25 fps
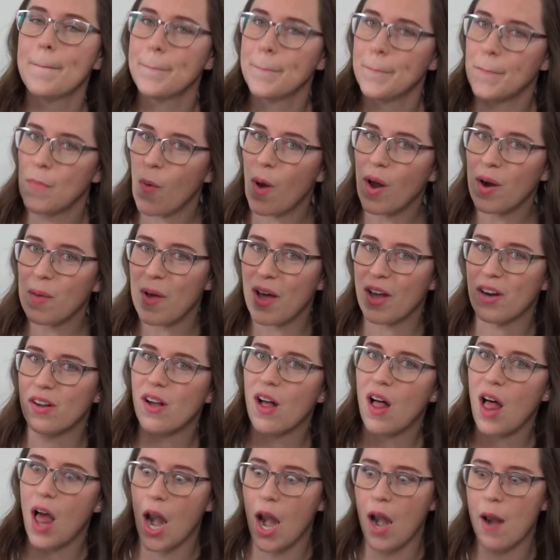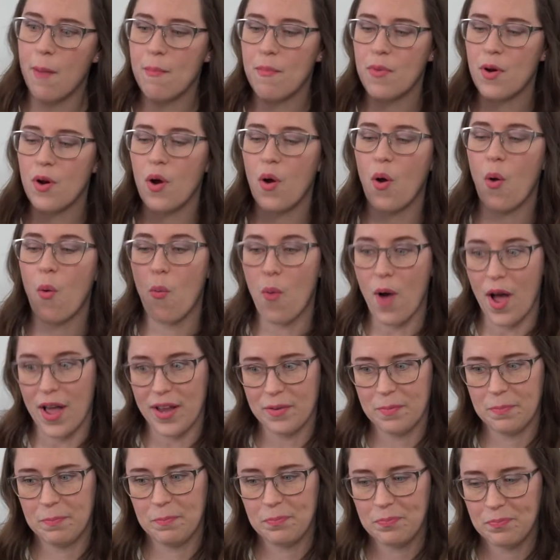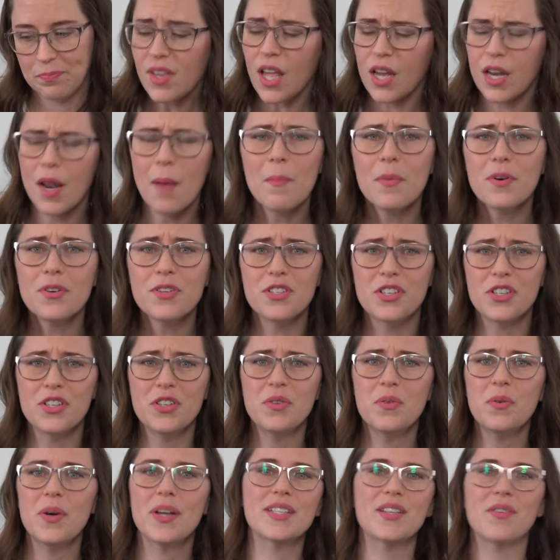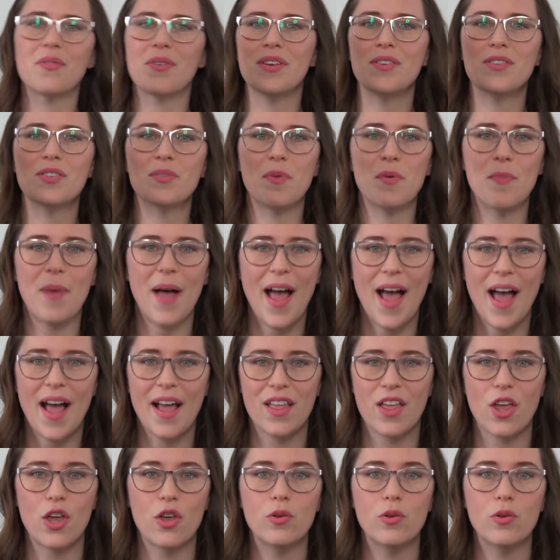water bottle, number one. Number two is a reusable bag.